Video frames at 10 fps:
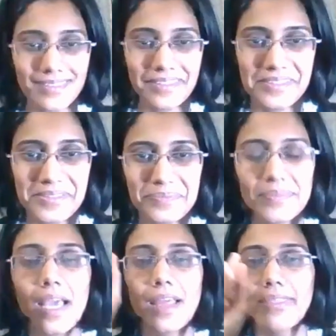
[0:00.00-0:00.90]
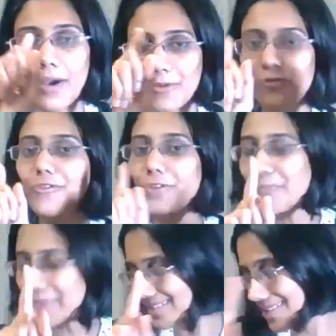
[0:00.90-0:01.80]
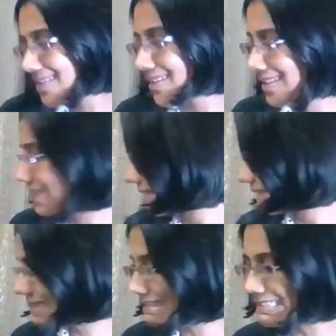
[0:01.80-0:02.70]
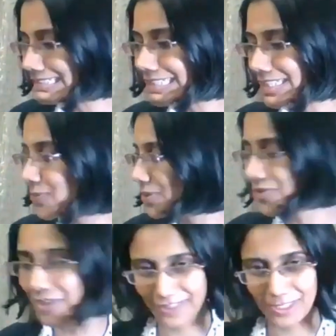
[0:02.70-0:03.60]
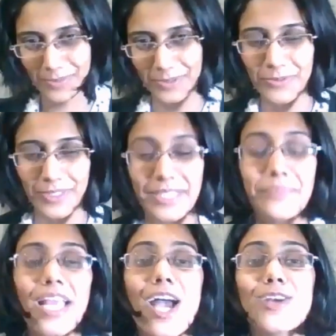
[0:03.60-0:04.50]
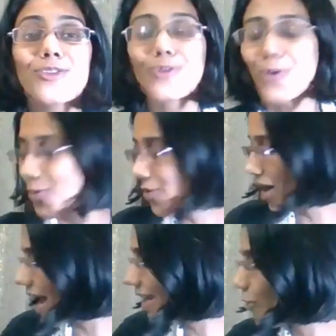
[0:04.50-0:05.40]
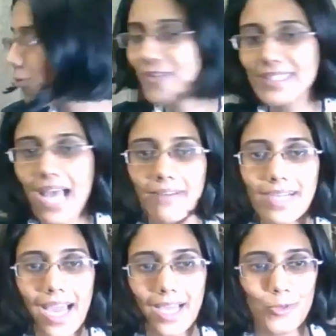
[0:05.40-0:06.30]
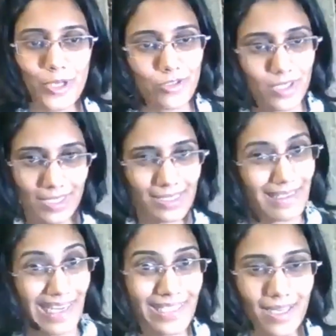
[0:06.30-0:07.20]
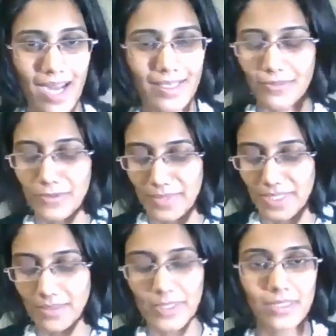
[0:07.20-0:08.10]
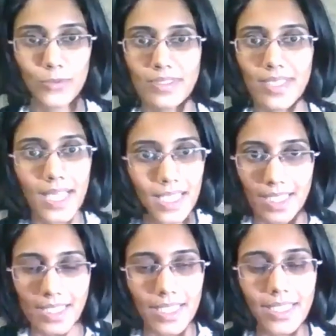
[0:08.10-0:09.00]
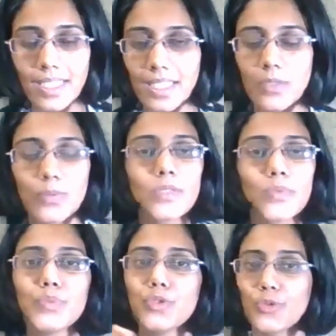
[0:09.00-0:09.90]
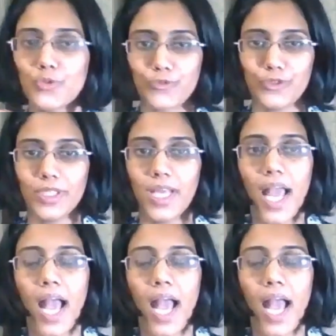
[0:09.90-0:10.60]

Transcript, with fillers: the results. Now, for the pressing thing, there is certain things which is available, right? So I always have an acupressure kit right handy with me because once I learned it, it was beautiful.